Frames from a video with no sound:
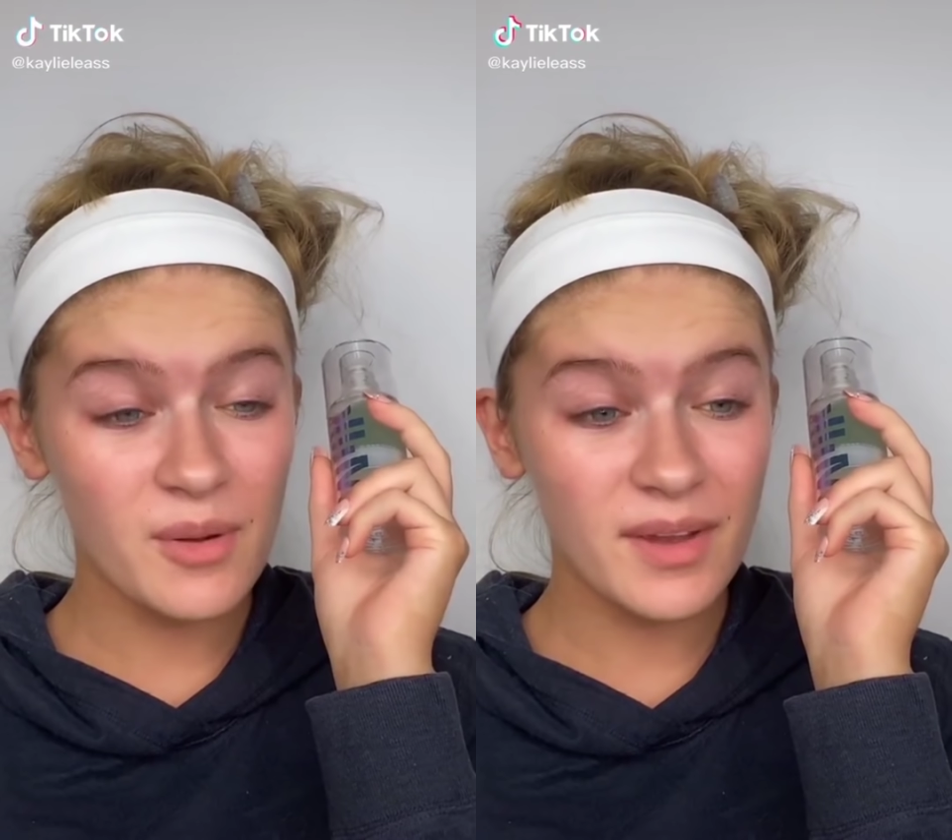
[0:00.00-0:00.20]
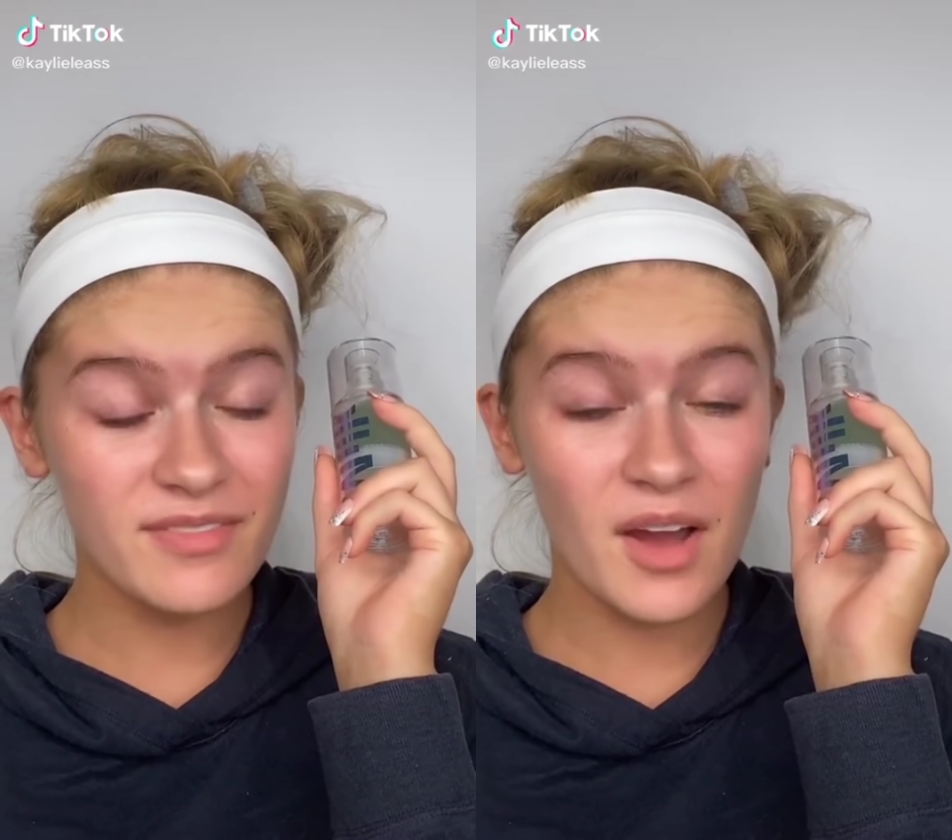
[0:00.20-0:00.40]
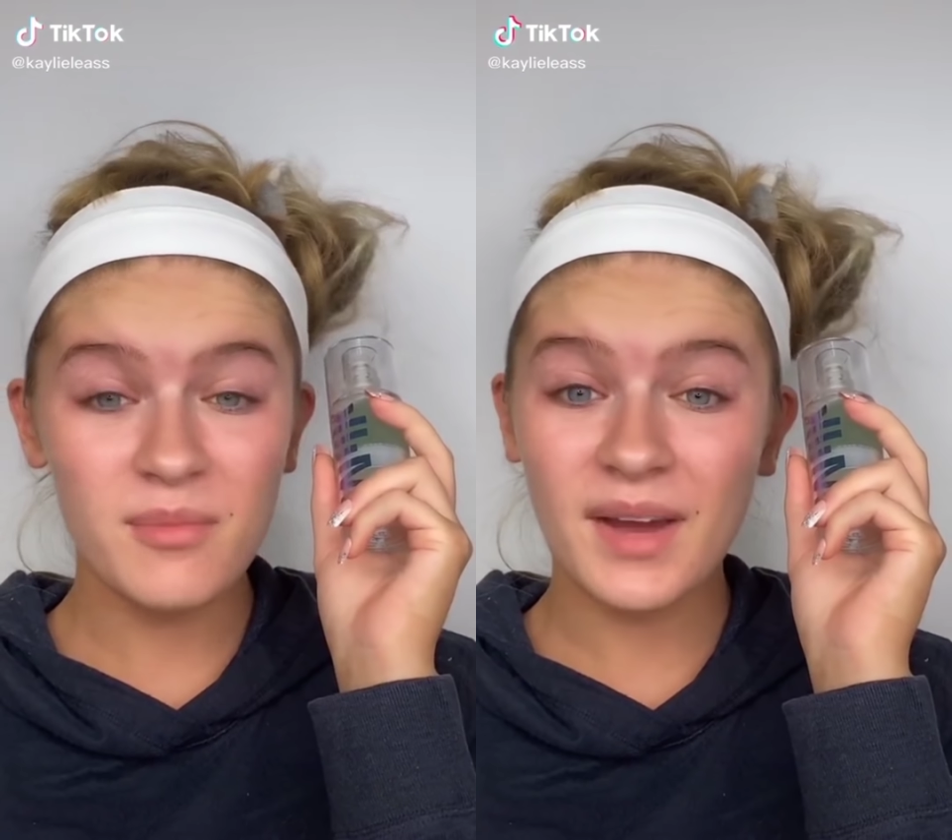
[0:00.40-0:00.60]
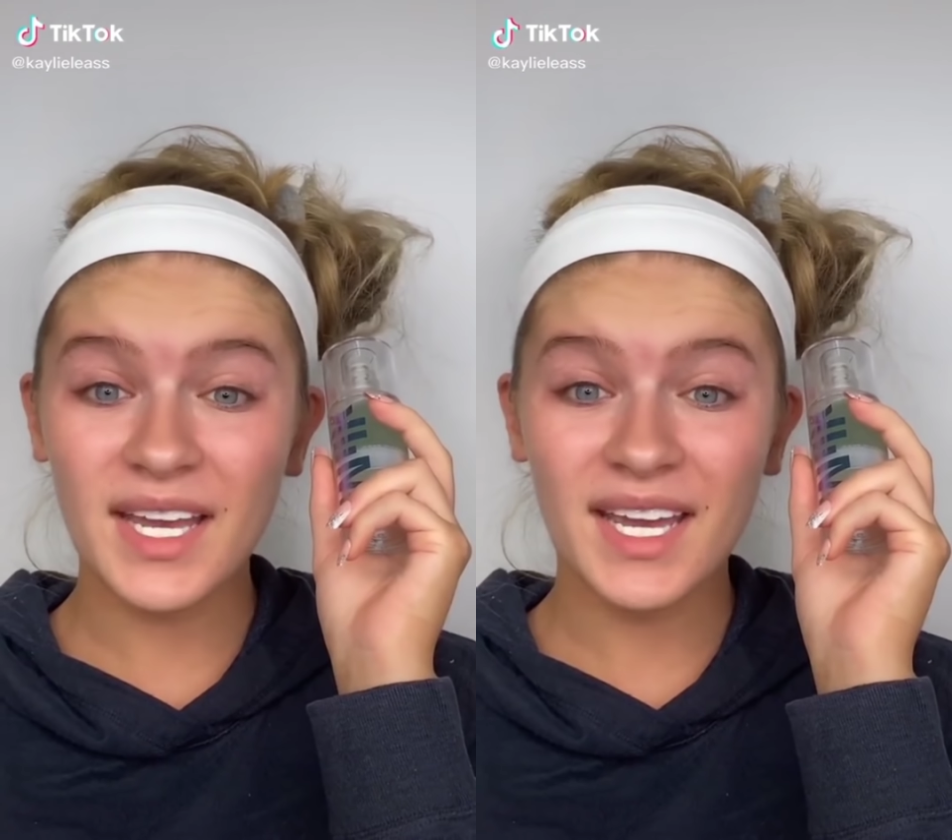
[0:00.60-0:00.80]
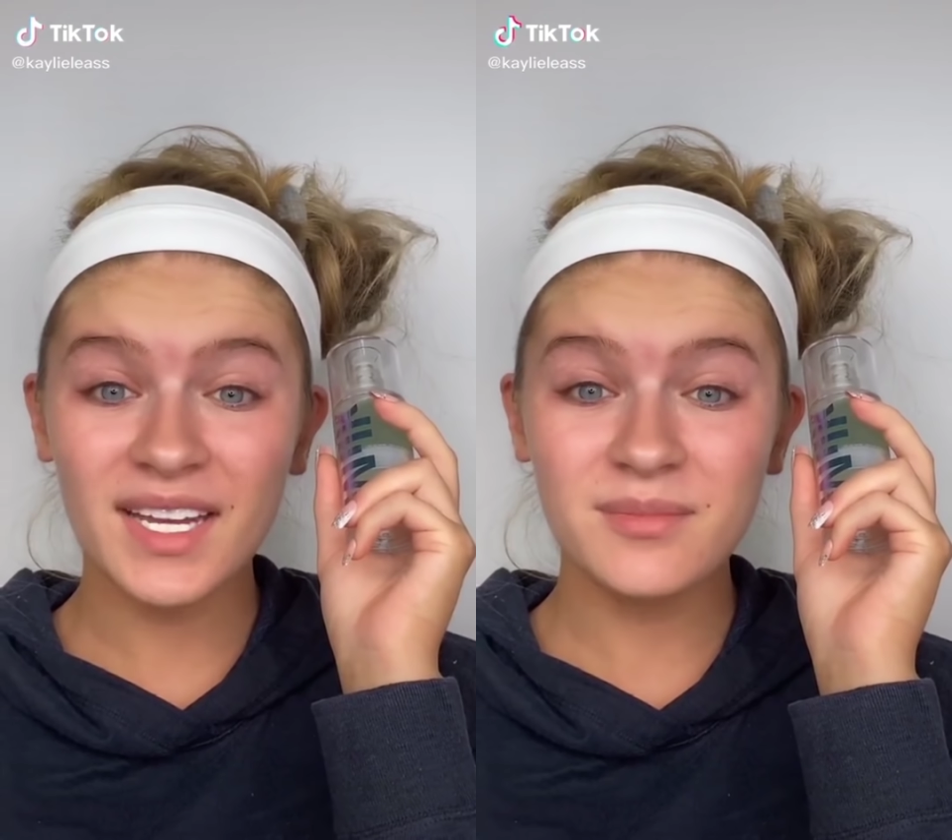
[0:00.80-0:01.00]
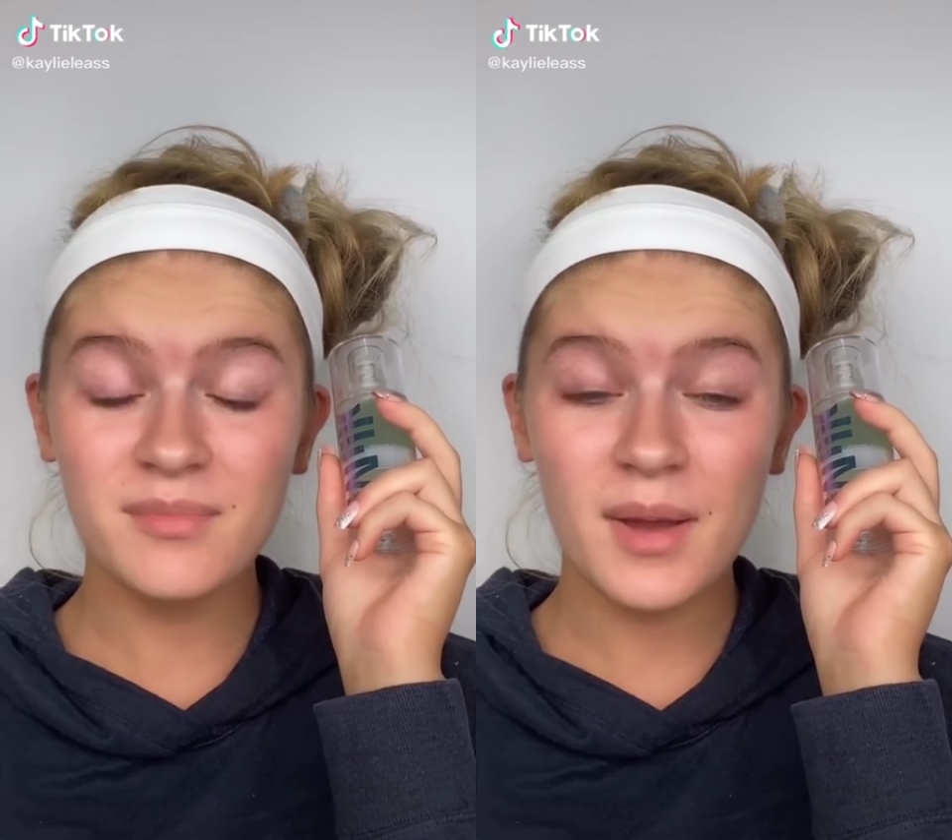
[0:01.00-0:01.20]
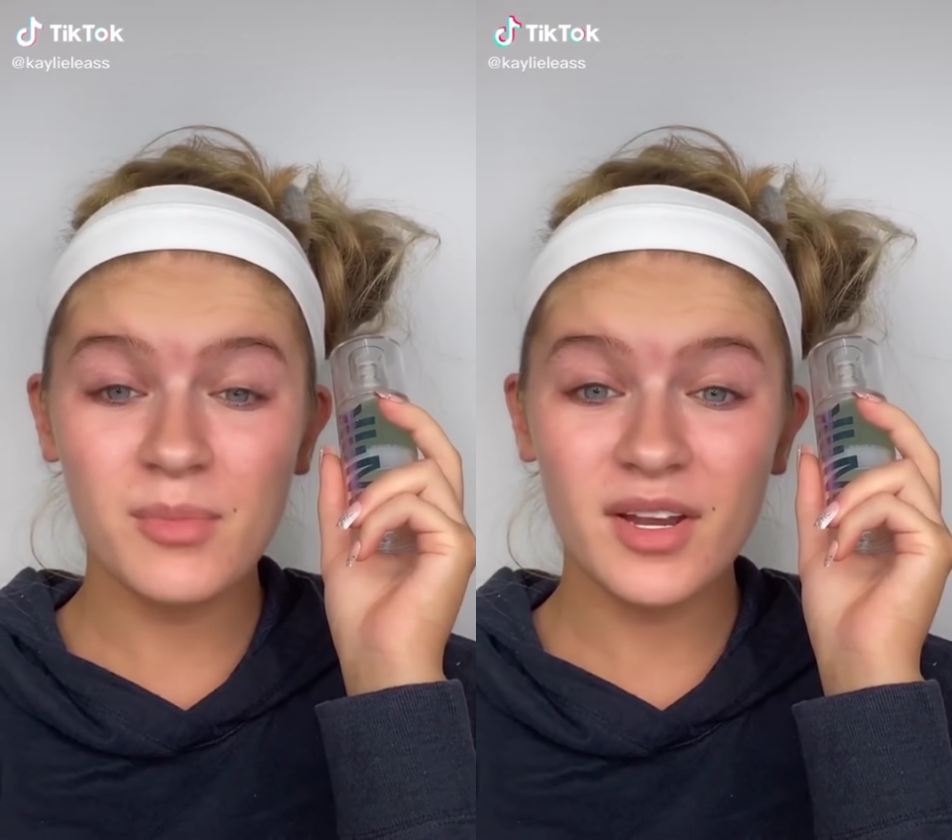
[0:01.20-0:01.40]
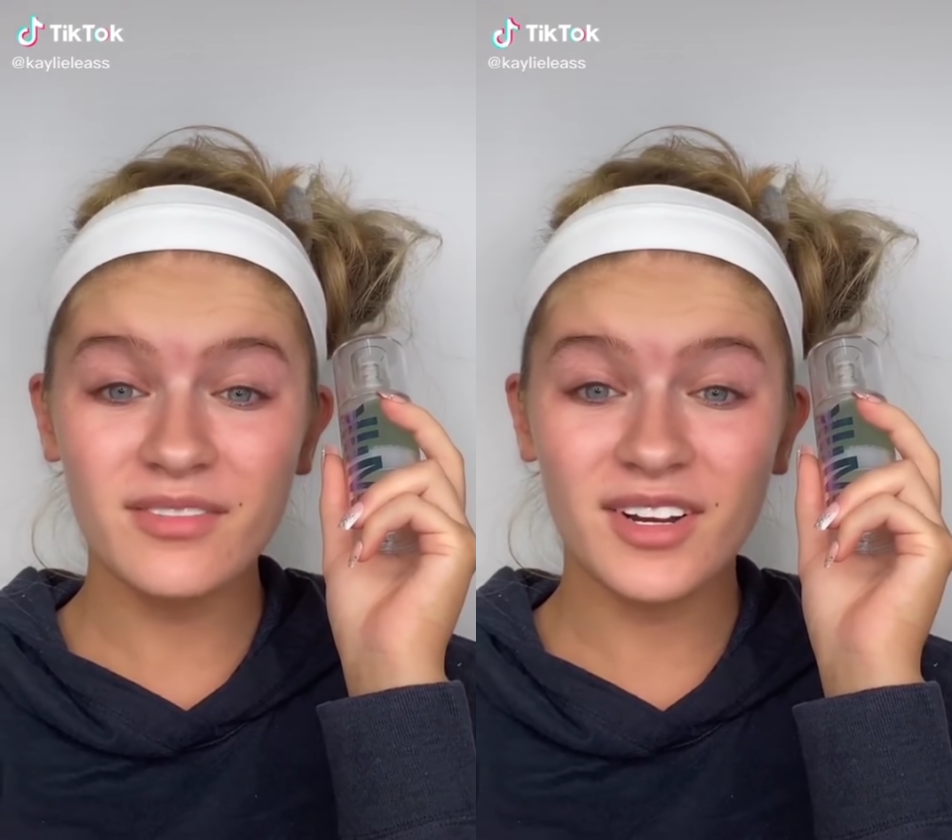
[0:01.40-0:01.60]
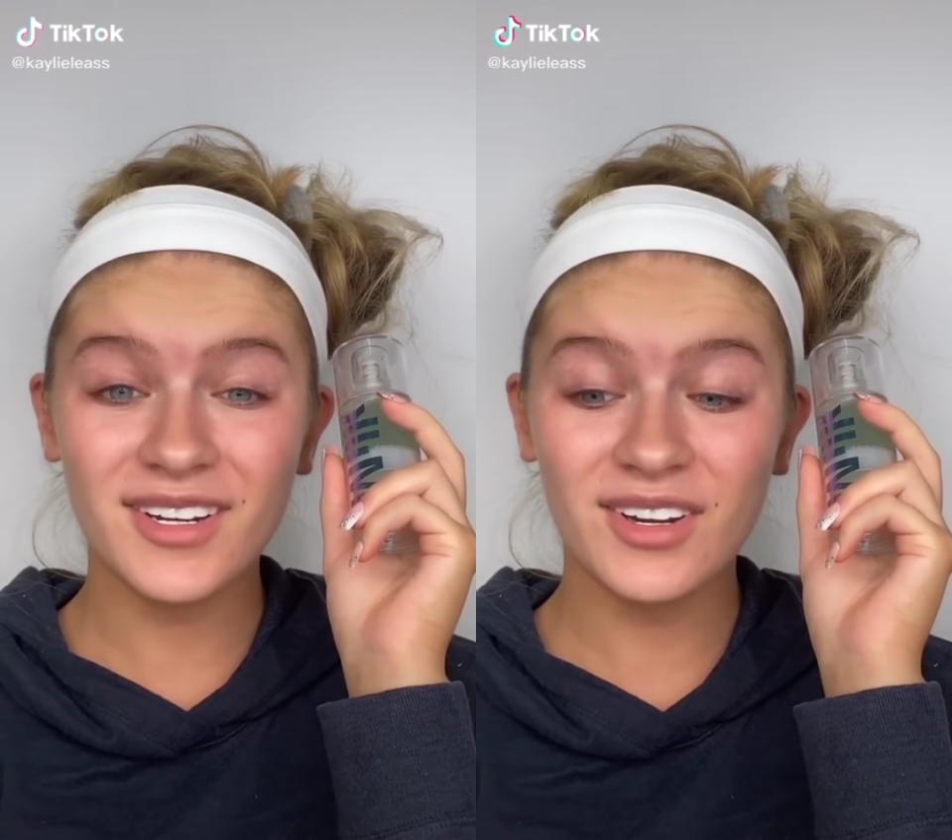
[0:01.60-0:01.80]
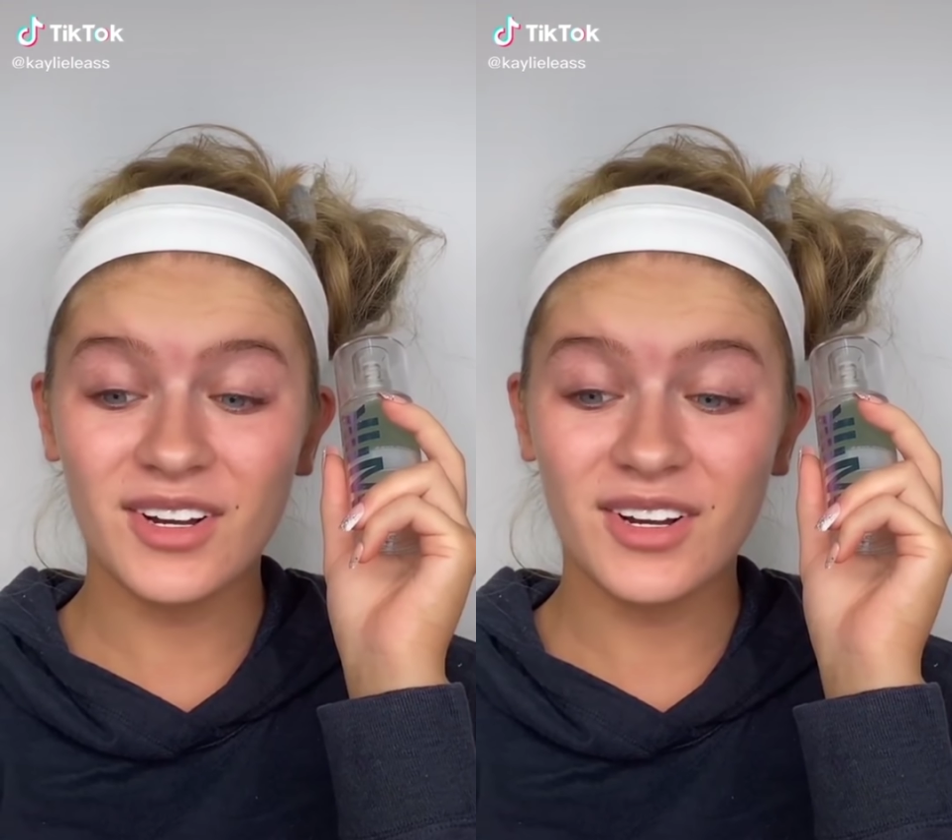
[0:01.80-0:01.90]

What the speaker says: aunt and my boyfriend hooking up at a